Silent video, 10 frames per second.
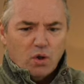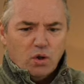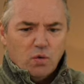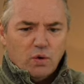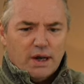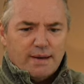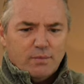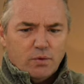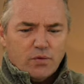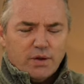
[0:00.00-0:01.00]
you and I
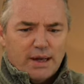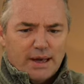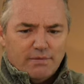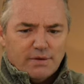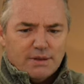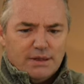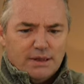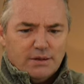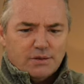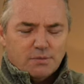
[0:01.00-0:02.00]
more than ever
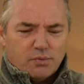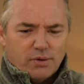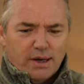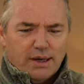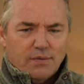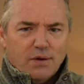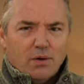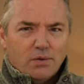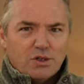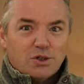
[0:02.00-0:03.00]
need to pray in the
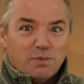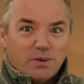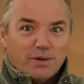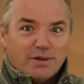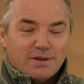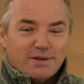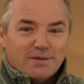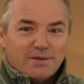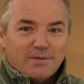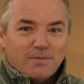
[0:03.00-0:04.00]
Holy Spirit,
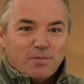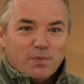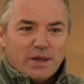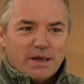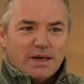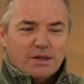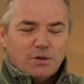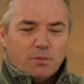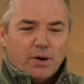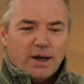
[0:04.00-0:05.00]

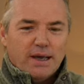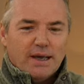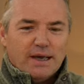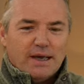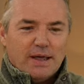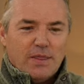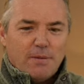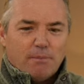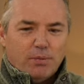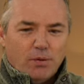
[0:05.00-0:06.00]
to pray
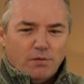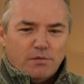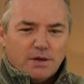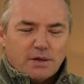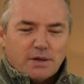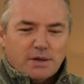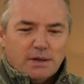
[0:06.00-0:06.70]
the perfect